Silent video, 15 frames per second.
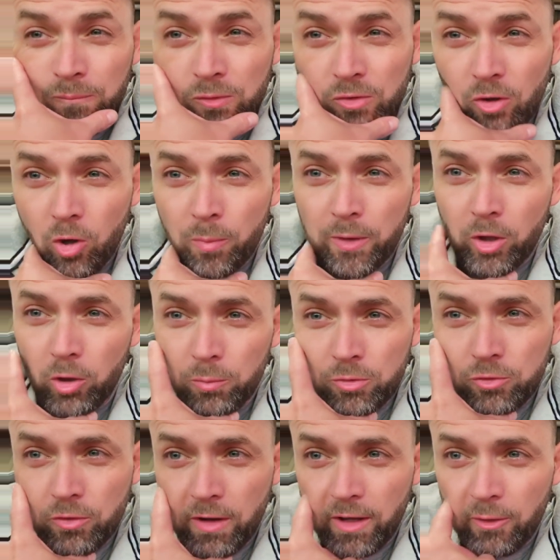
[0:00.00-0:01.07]
Sobered up
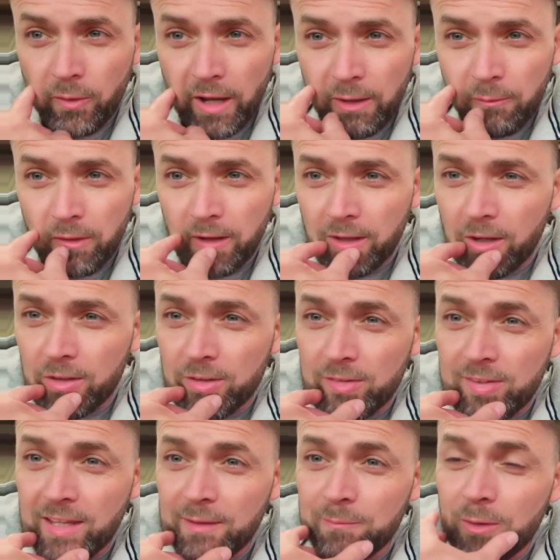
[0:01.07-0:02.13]
straight away when I heard
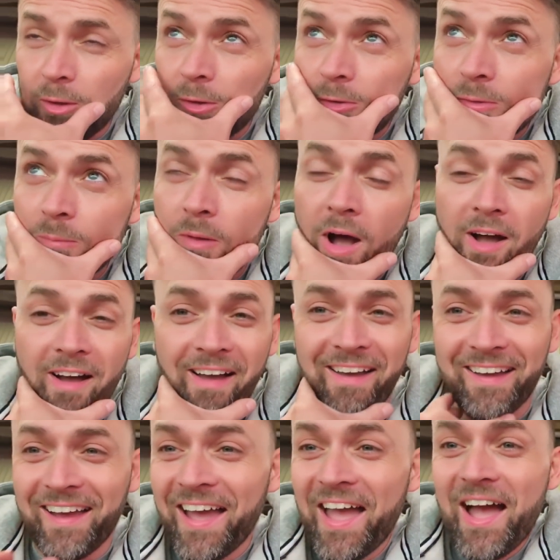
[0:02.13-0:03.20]
team news.
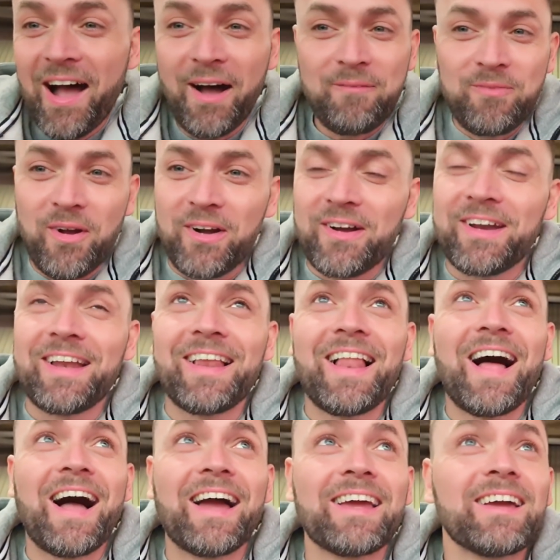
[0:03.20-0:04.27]
I'm not going to
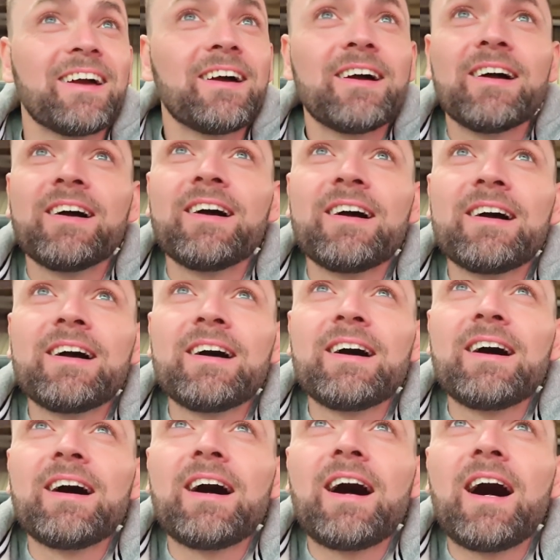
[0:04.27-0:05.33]
lie.
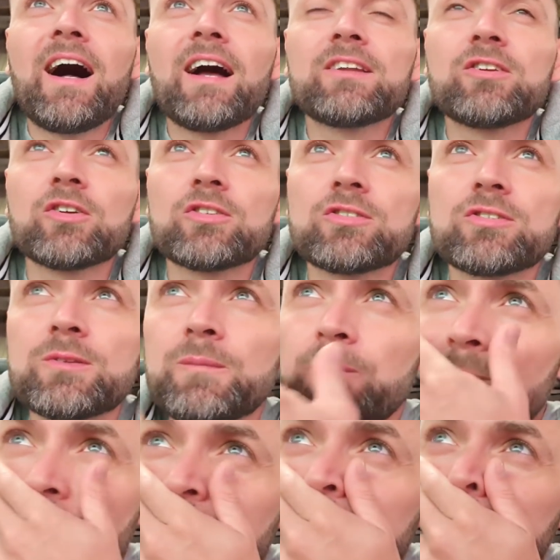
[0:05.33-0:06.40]
I
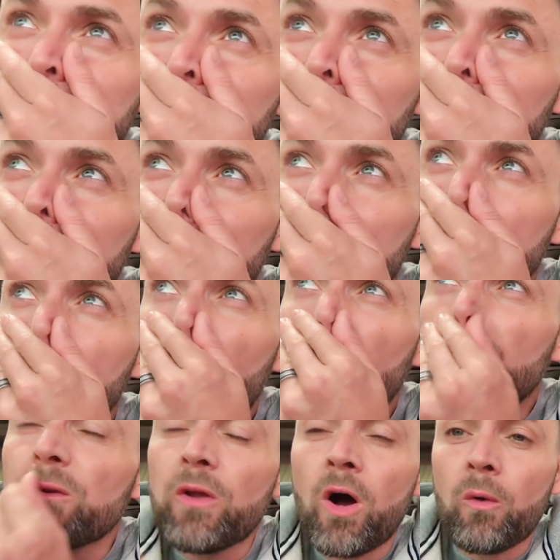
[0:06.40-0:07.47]

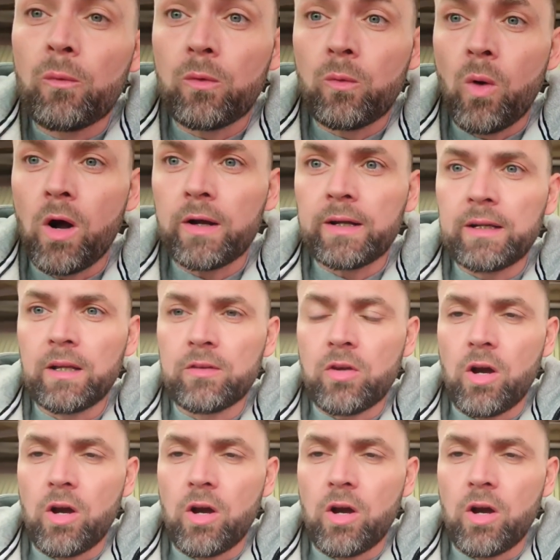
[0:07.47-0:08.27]
don't know, walking in,